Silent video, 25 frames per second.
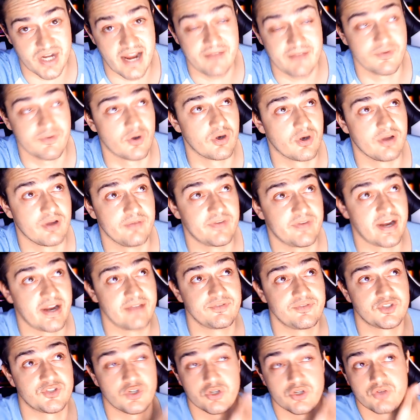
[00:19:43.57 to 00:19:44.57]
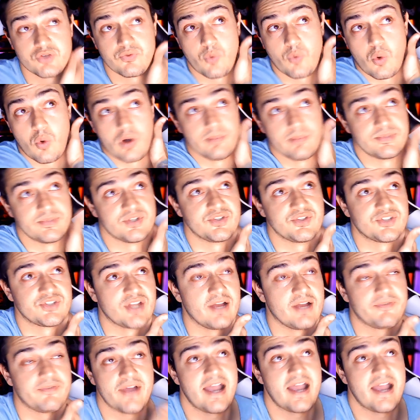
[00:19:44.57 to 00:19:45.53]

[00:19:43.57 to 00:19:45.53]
I've heard of, and I've searched forums and stuff.